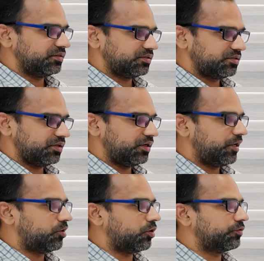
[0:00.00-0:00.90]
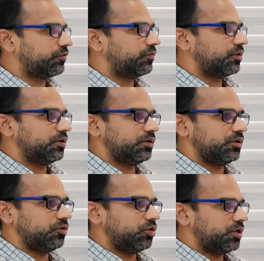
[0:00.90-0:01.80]
is a need of
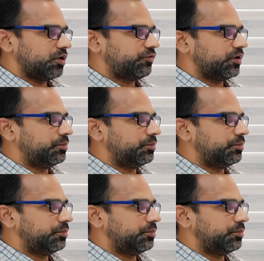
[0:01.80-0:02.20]
good enough